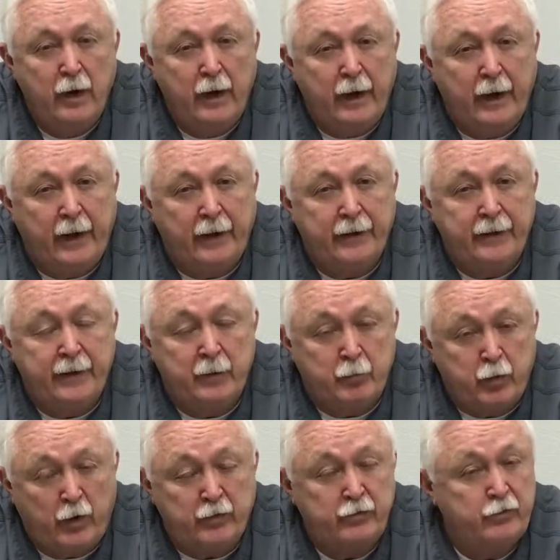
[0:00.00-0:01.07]
and the
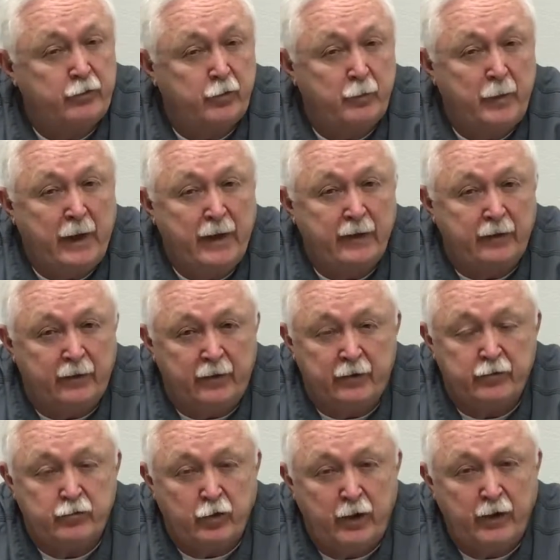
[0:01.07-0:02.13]
impressions are made, and these
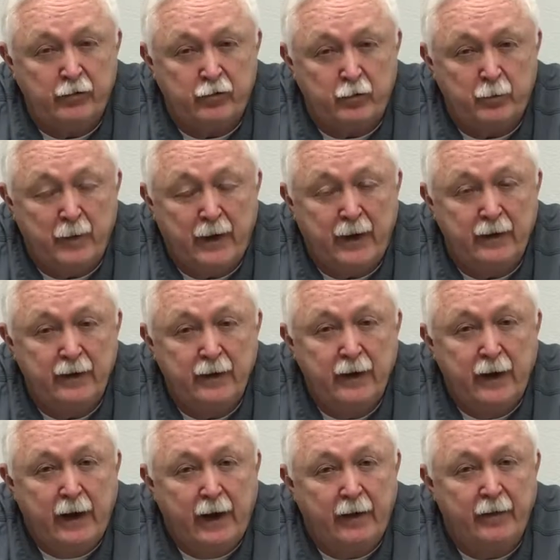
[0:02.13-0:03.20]
trays are made,
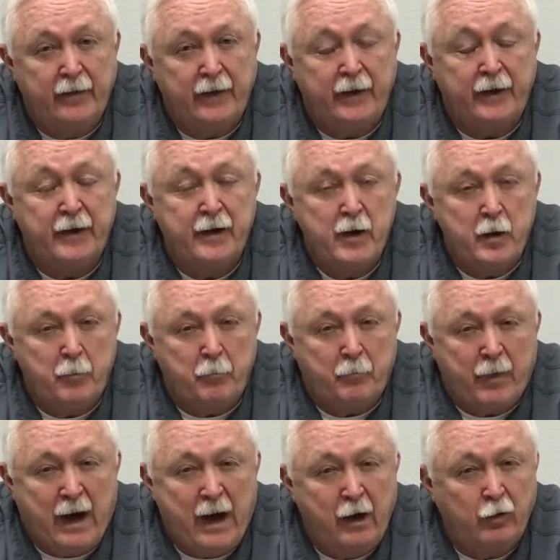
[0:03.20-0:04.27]
and then
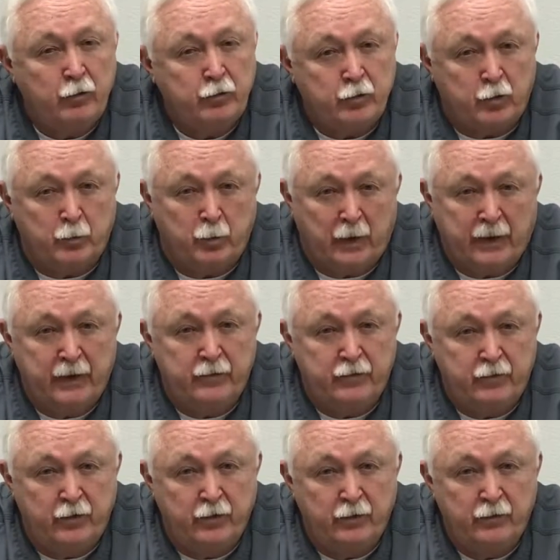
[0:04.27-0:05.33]
milder
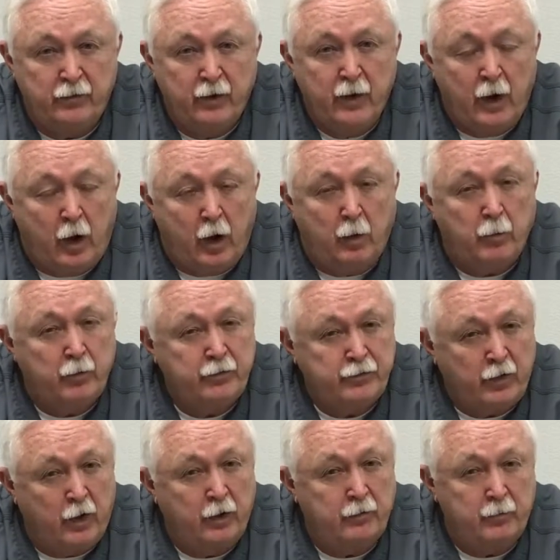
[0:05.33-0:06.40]
bleaches, almost
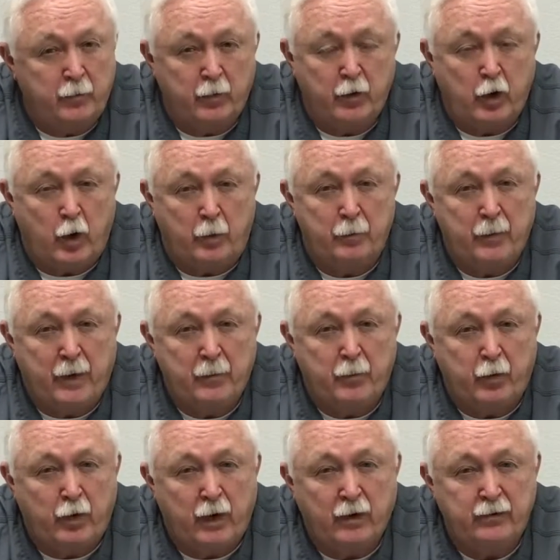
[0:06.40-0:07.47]
all of them are carbamide
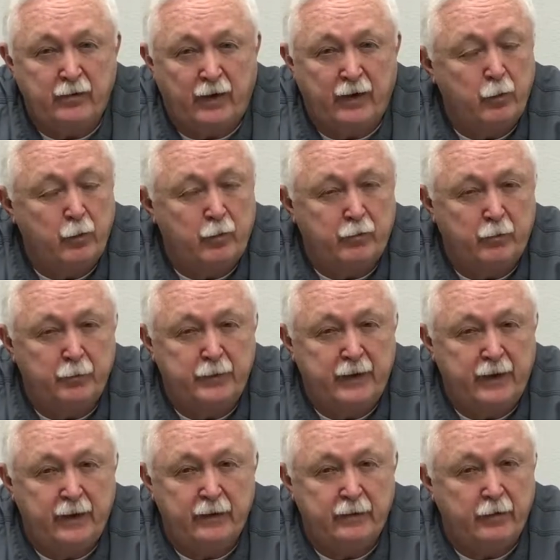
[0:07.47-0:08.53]
peroxide, from
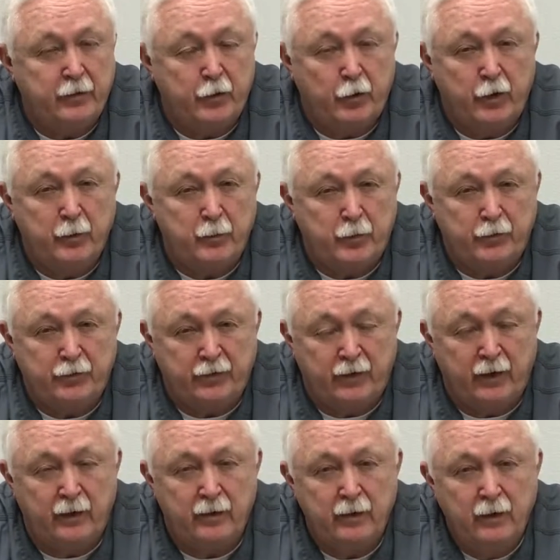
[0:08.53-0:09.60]
10 to
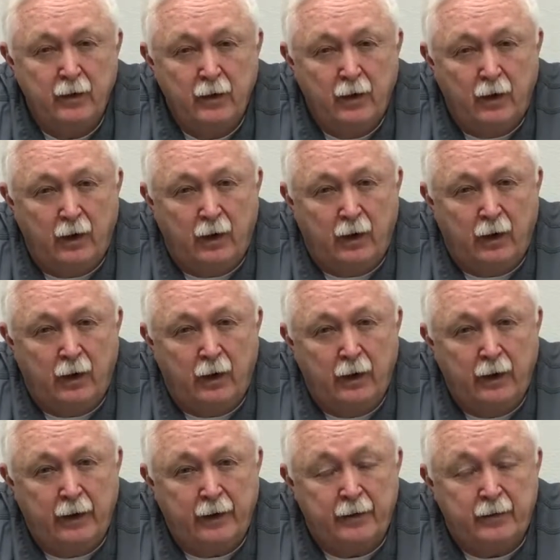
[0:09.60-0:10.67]
30%,
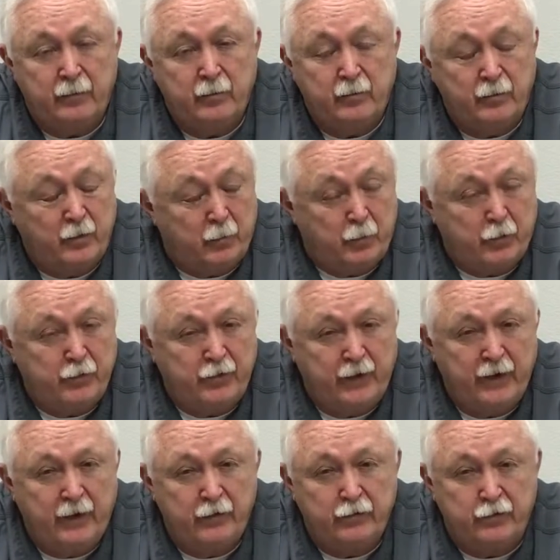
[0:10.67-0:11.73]
and the
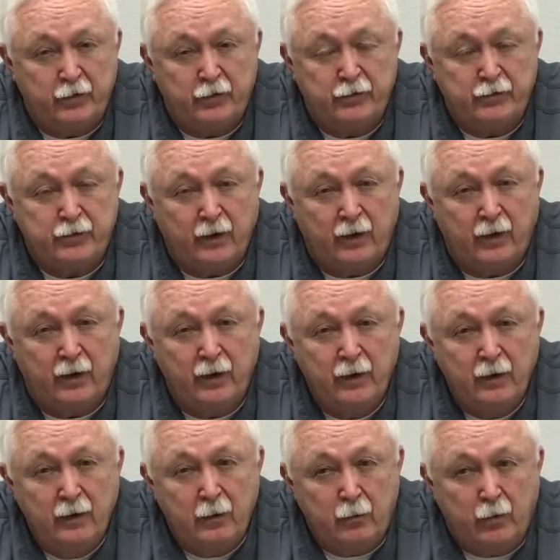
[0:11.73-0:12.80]
percentage just
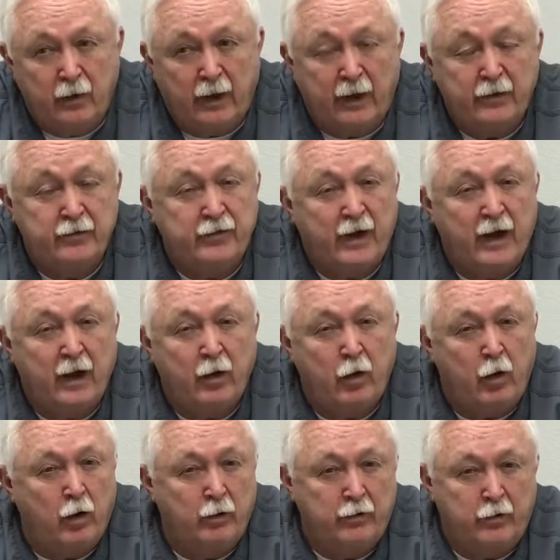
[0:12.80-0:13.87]
relates to how
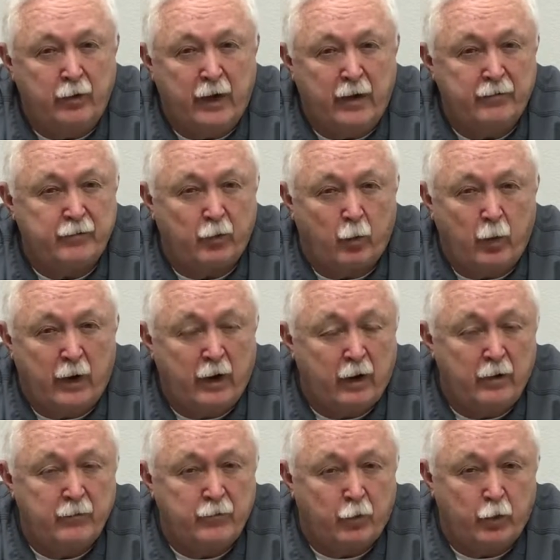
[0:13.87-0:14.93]
long do you have to wear
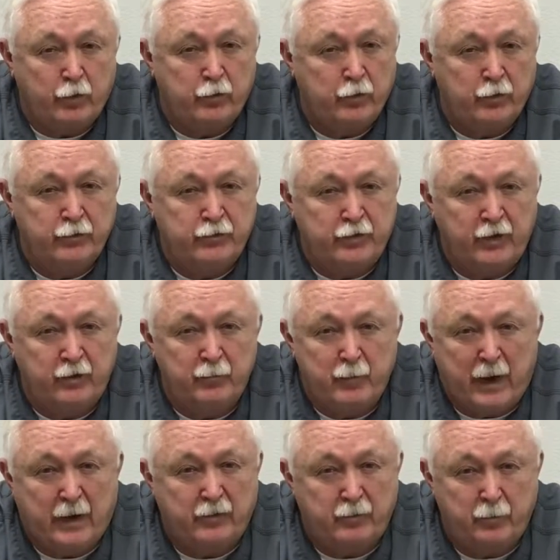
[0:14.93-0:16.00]
it for it to achieve
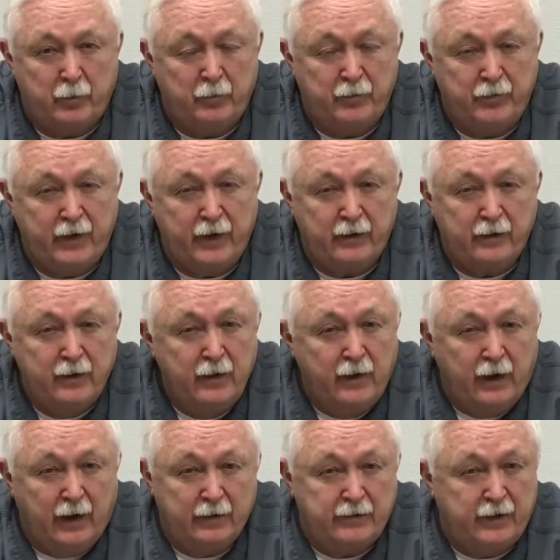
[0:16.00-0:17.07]
maximum effect.
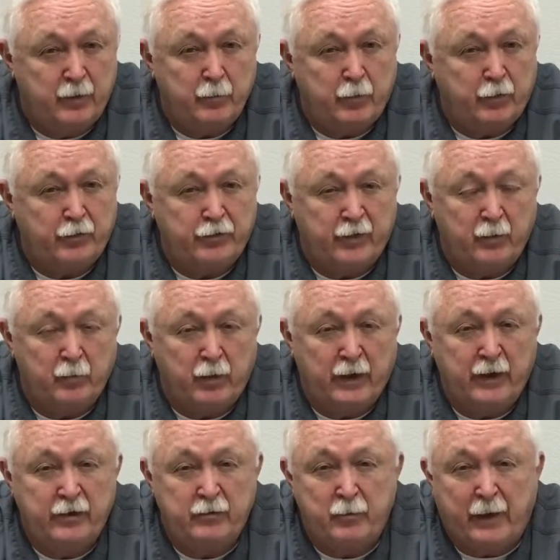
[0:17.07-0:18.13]
A 10%
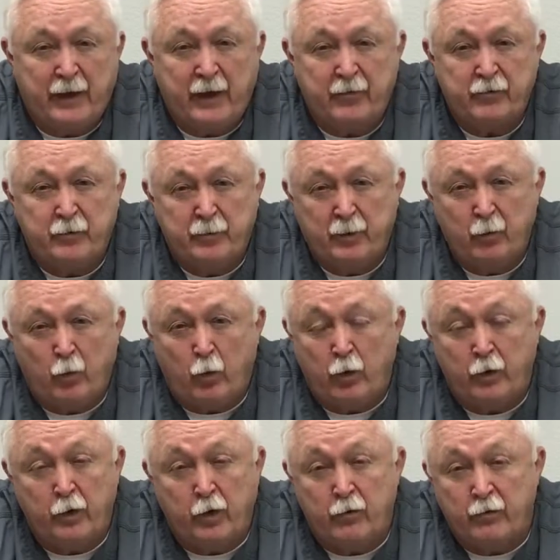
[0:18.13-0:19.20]
bleach might have to be
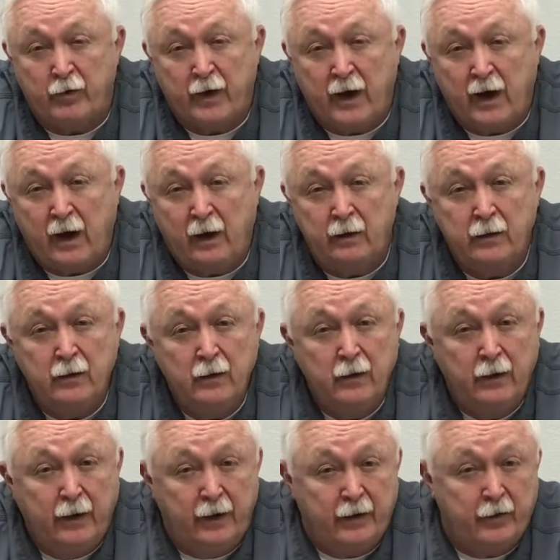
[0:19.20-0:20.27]
worn overnight,
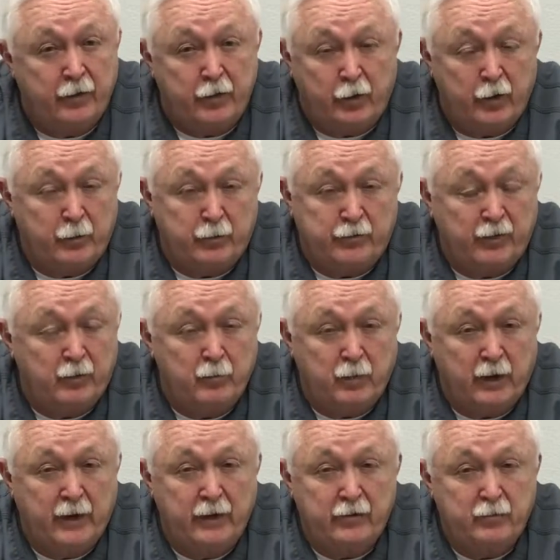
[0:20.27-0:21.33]
and a 30%
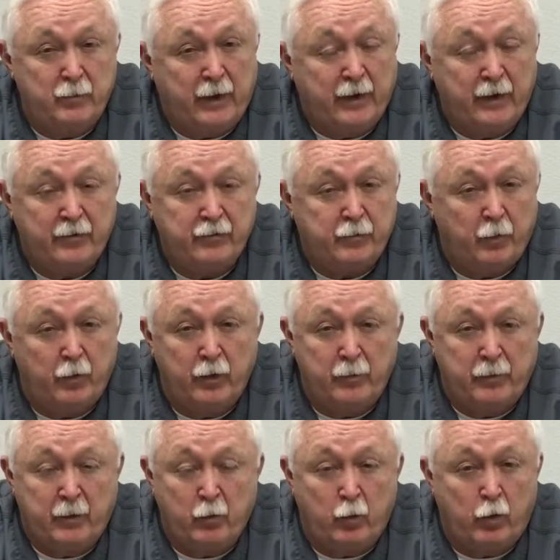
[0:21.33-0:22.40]
bleach might have to only
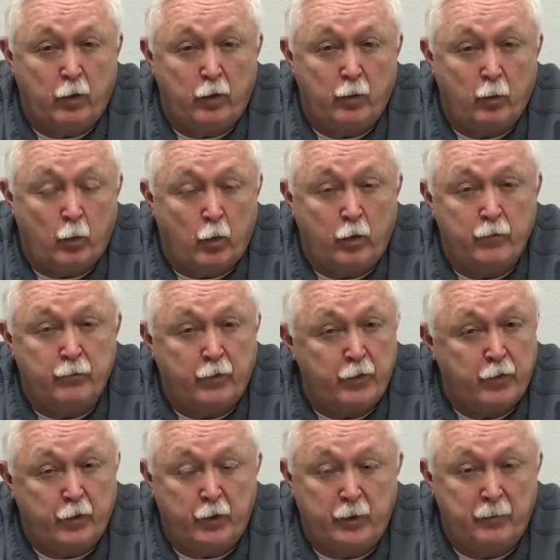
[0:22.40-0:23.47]
be worn for
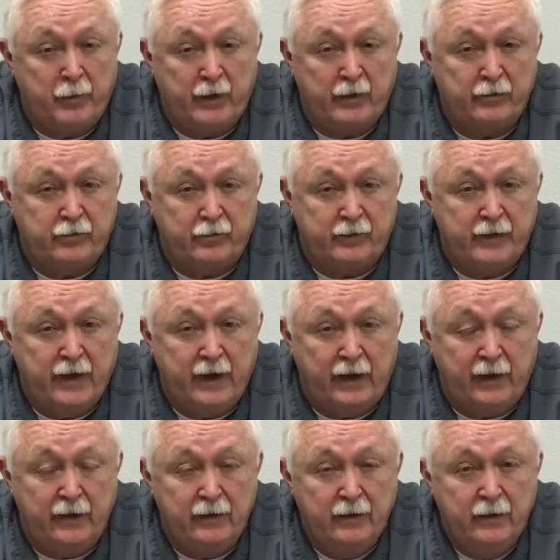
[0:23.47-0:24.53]
30 minutes a day.